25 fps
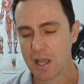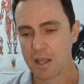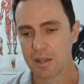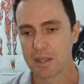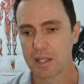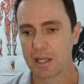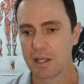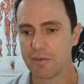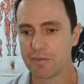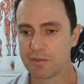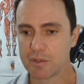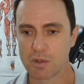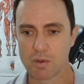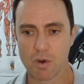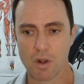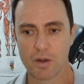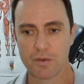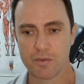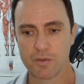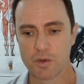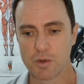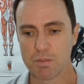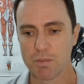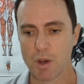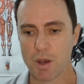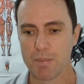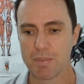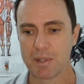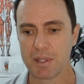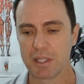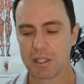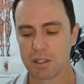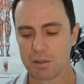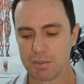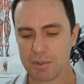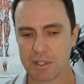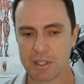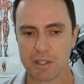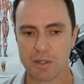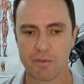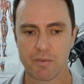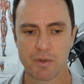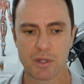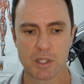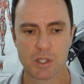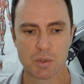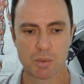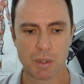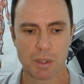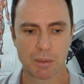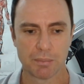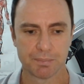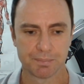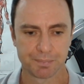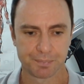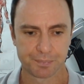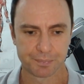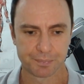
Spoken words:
The left and right foot might be a little bit different as well.